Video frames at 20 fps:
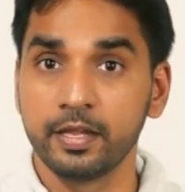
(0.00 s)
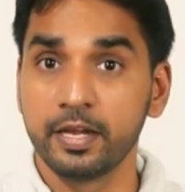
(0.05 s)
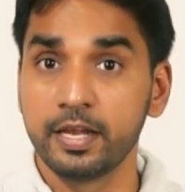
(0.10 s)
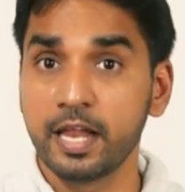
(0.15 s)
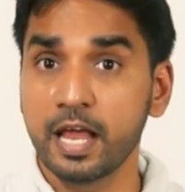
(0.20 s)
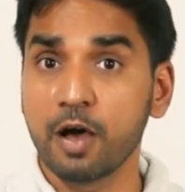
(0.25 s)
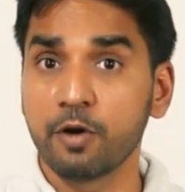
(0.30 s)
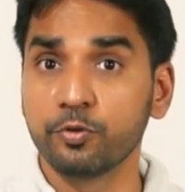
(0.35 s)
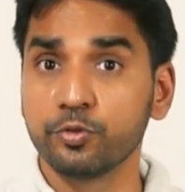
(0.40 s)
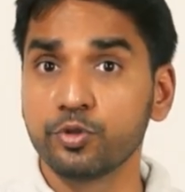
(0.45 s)

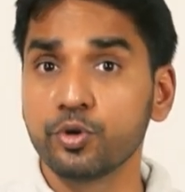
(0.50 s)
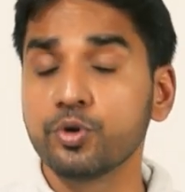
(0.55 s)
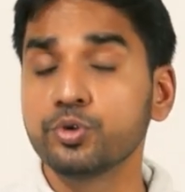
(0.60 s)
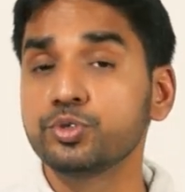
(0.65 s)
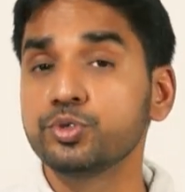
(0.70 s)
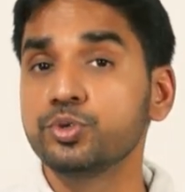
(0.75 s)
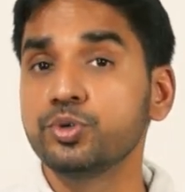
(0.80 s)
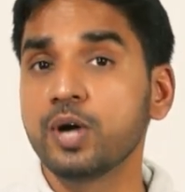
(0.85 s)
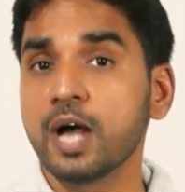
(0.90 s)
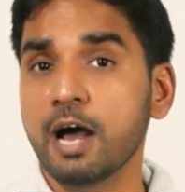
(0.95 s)
Now,
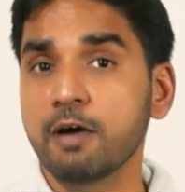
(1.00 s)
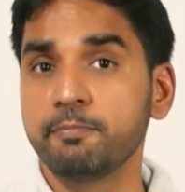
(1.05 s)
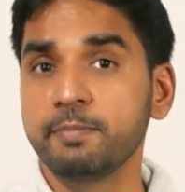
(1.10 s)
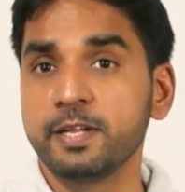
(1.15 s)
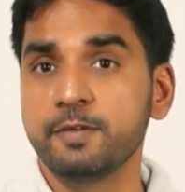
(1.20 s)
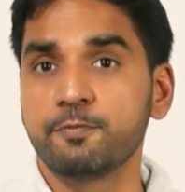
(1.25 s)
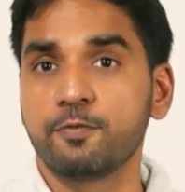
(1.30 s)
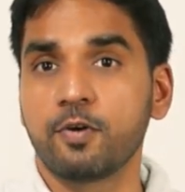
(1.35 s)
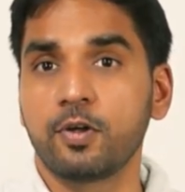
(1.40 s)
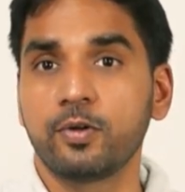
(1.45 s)
those who have
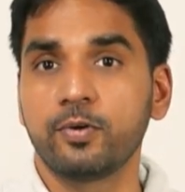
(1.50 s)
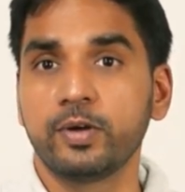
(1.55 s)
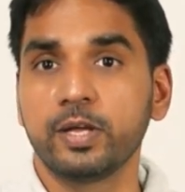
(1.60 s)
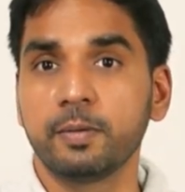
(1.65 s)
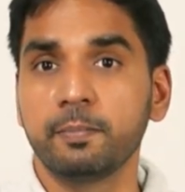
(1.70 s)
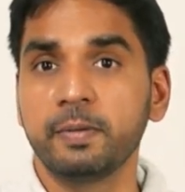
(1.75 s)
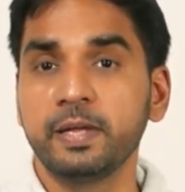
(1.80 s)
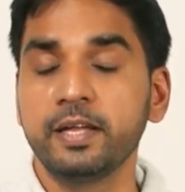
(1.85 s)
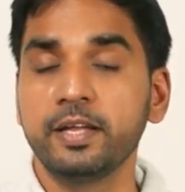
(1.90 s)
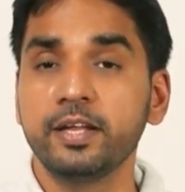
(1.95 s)
been
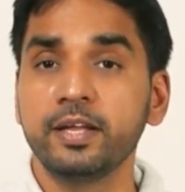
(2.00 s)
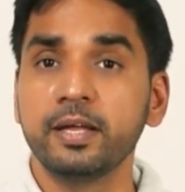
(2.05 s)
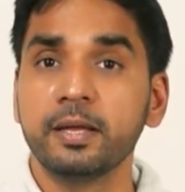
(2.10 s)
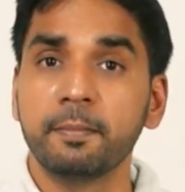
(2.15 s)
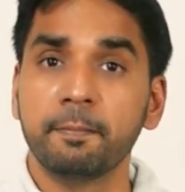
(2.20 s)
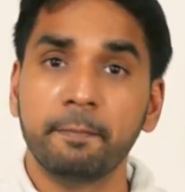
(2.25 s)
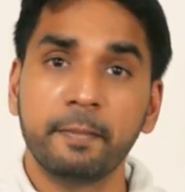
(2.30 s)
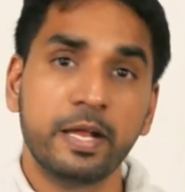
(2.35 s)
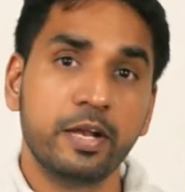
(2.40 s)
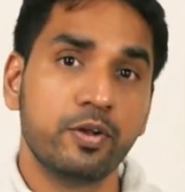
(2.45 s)
following me
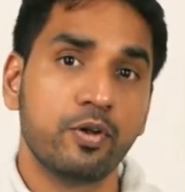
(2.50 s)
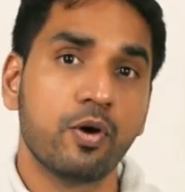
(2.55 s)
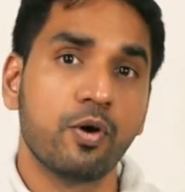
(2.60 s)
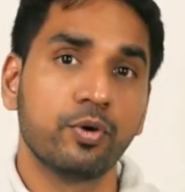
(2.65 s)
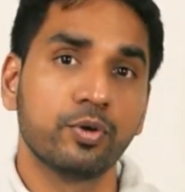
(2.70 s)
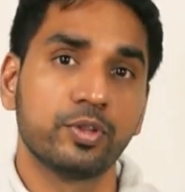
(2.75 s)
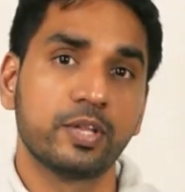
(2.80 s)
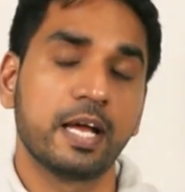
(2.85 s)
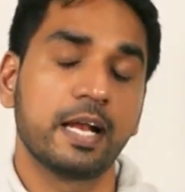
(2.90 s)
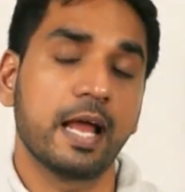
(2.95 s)
may
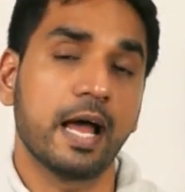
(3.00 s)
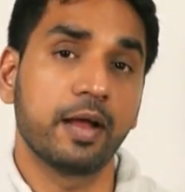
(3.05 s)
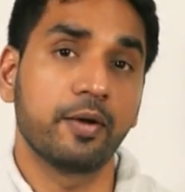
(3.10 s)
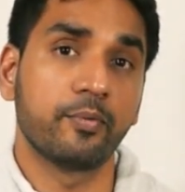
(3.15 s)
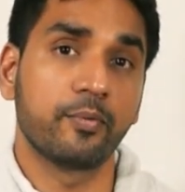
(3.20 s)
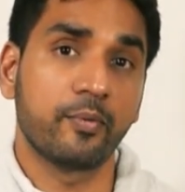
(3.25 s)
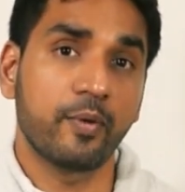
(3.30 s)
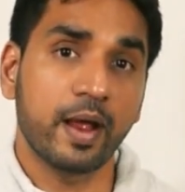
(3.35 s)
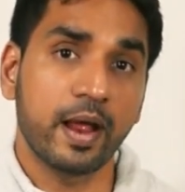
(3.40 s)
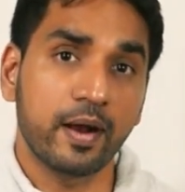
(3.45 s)
know that I
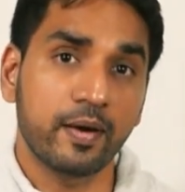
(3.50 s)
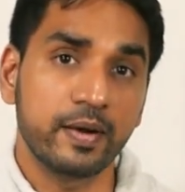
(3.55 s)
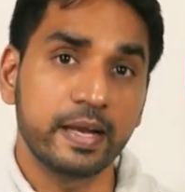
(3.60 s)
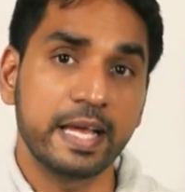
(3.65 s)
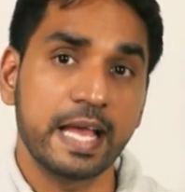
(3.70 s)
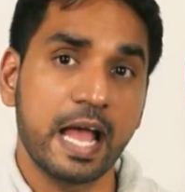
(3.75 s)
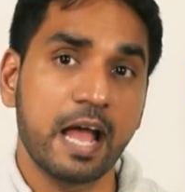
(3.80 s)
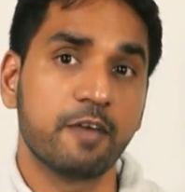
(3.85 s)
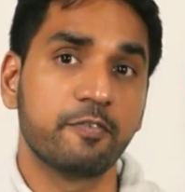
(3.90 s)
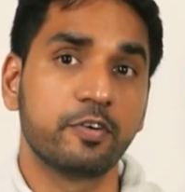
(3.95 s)

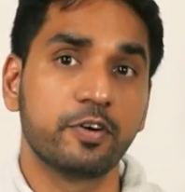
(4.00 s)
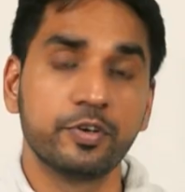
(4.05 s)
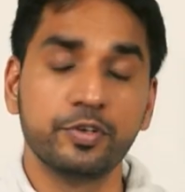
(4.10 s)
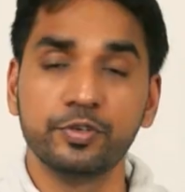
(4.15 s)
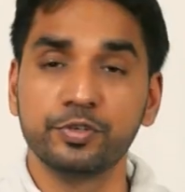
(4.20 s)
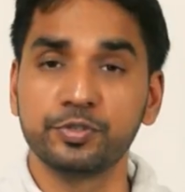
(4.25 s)
rarely ever use